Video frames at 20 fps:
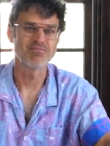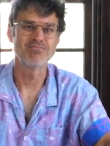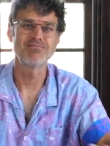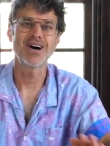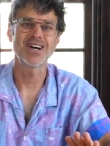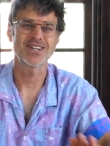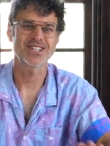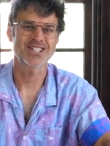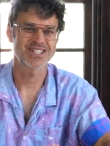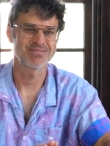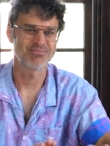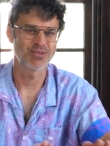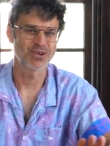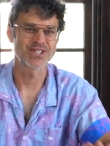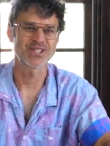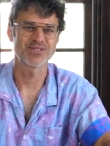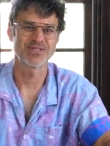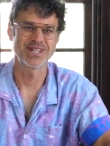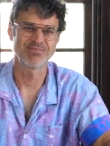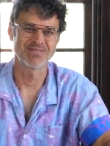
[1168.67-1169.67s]
much
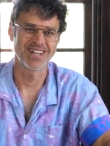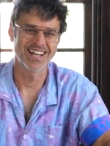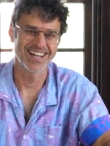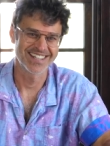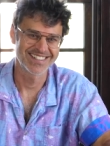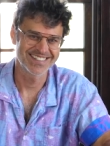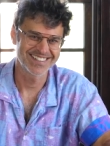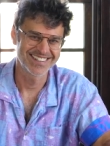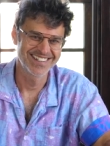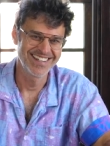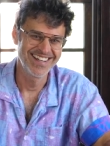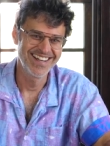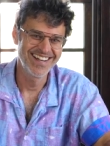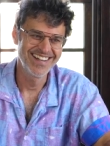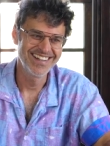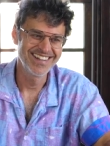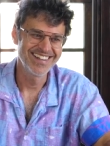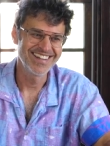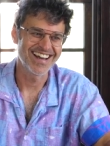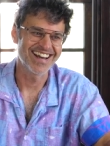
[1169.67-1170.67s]
more streamlined
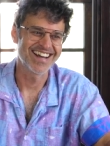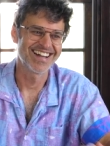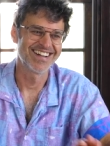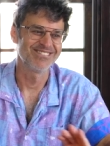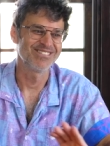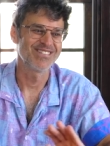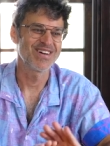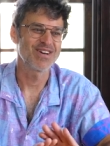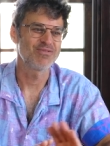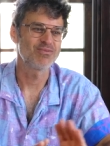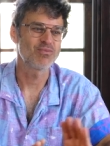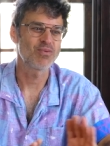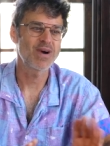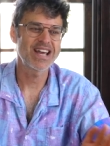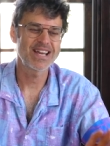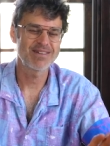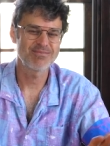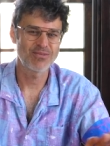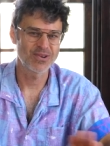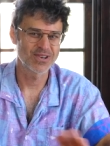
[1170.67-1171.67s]
and
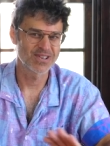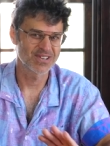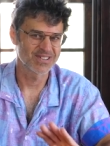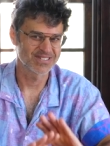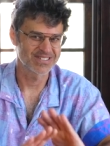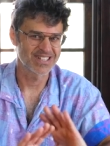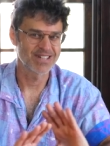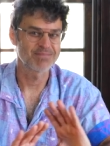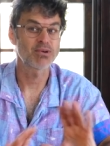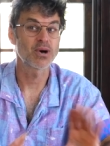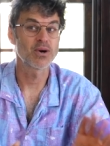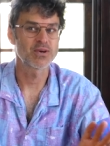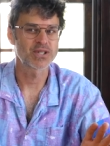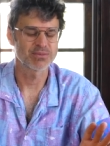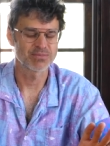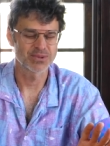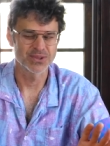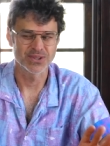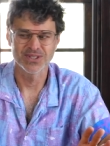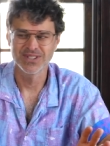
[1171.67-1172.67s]
way more
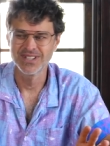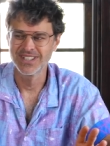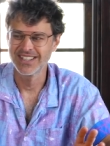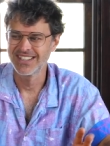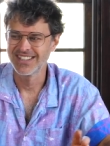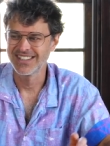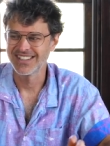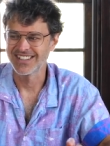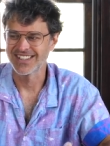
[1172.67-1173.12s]
approachable.